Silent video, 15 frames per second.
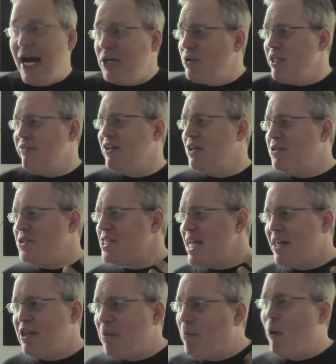I don't even
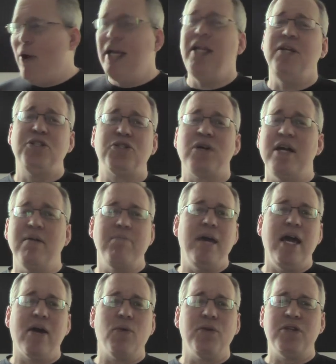understand the point he's trying to
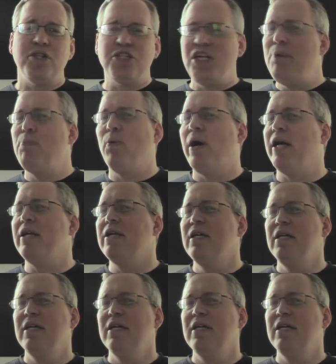make with the sheep one.